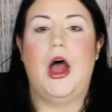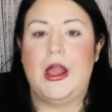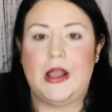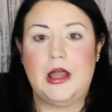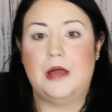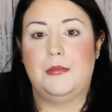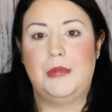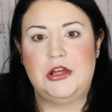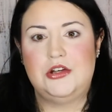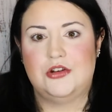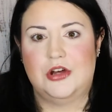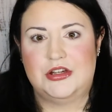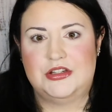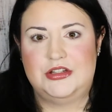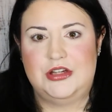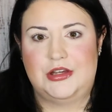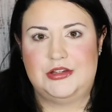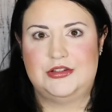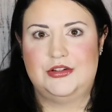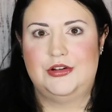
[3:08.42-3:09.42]
got my
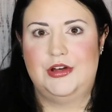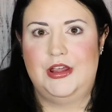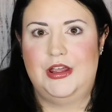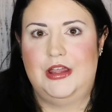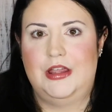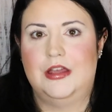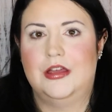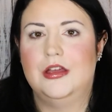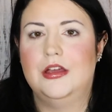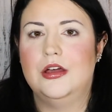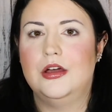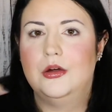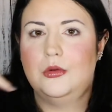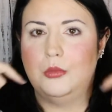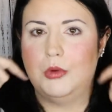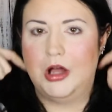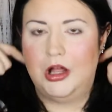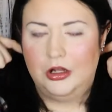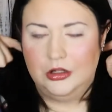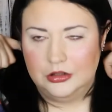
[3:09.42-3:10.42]
dress yesterday.
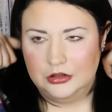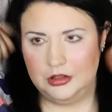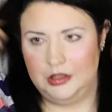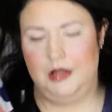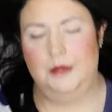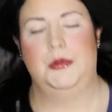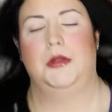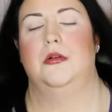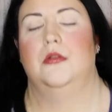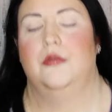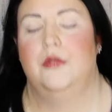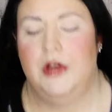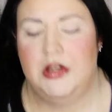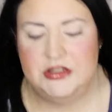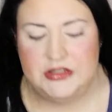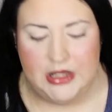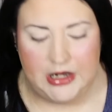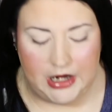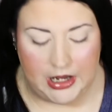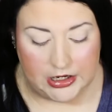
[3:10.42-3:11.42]
Well, let me
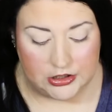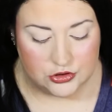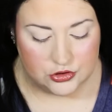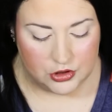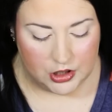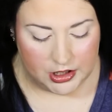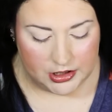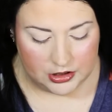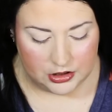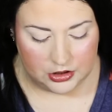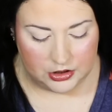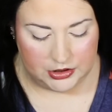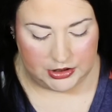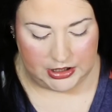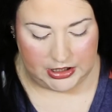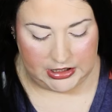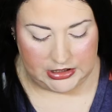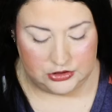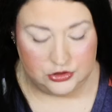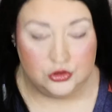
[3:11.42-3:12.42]
rephrase that. I tried on
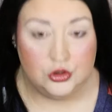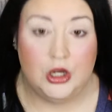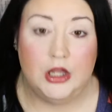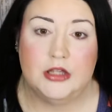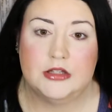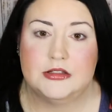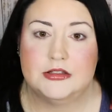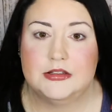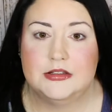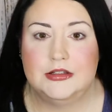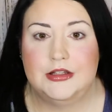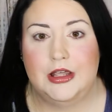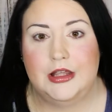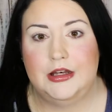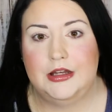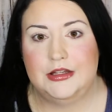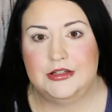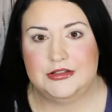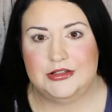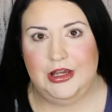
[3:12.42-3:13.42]
a dress
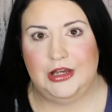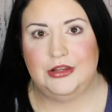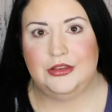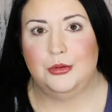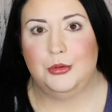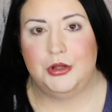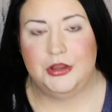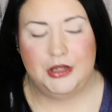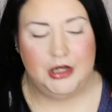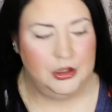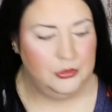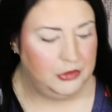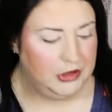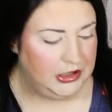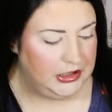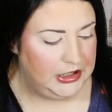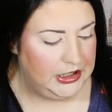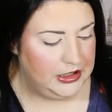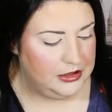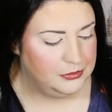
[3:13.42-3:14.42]
that is like the one that I want
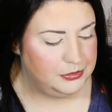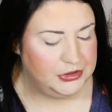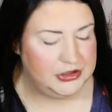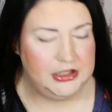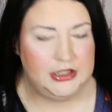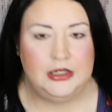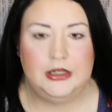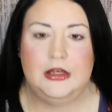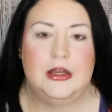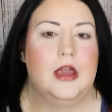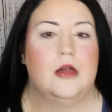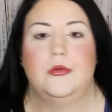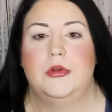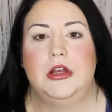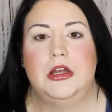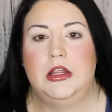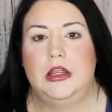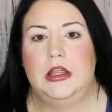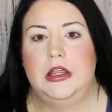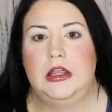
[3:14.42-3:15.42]
to get, but they didn't have
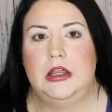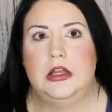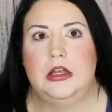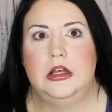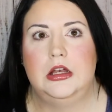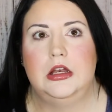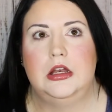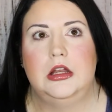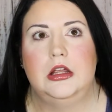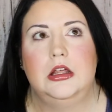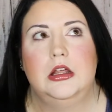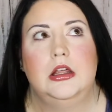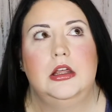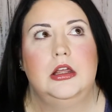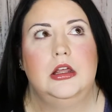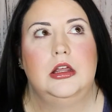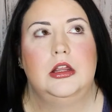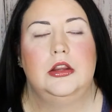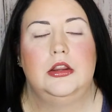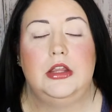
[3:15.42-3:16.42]
it in
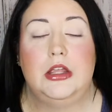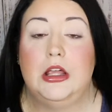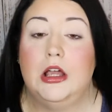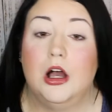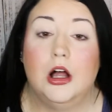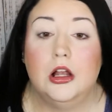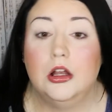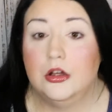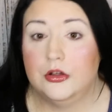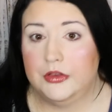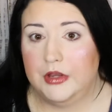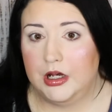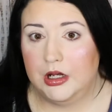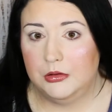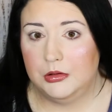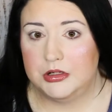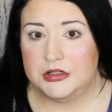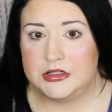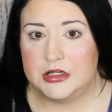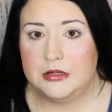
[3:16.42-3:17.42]
the color that I
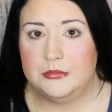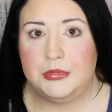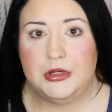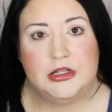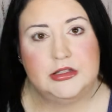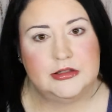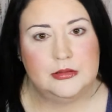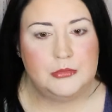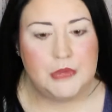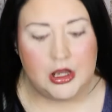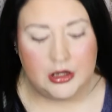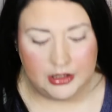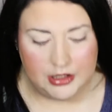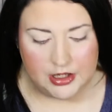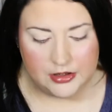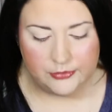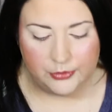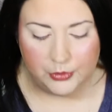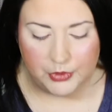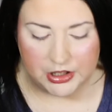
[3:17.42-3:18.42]
wanted because I'm not going
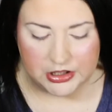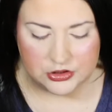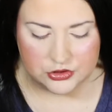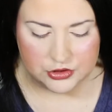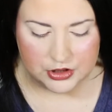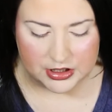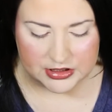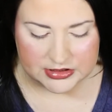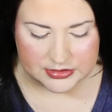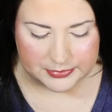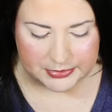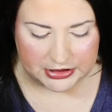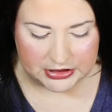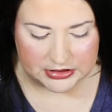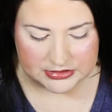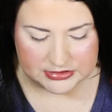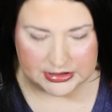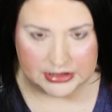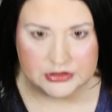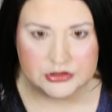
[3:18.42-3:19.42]
to have a white dress
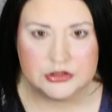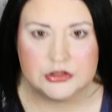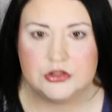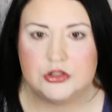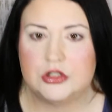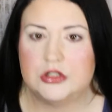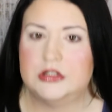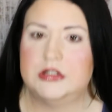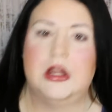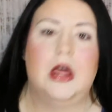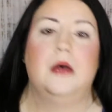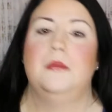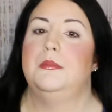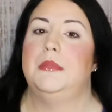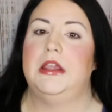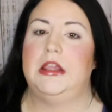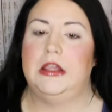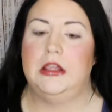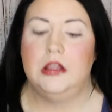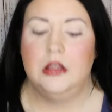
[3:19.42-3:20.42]
because that's just not
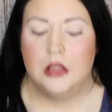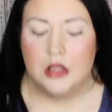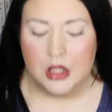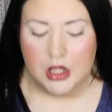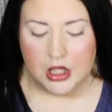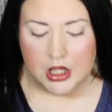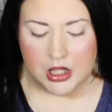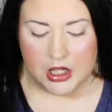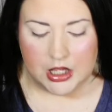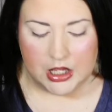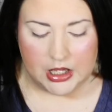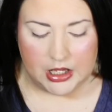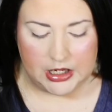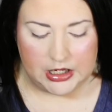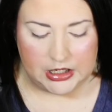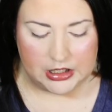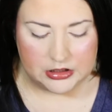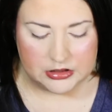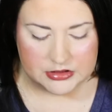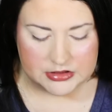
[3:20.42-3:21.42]
me.
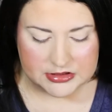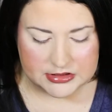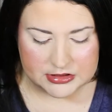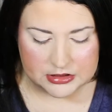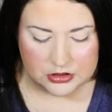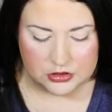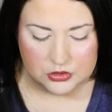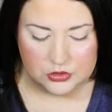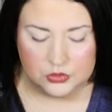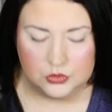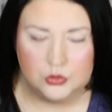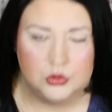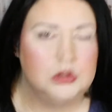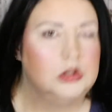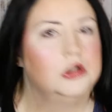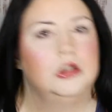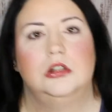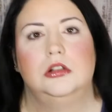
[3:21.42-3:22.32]
And so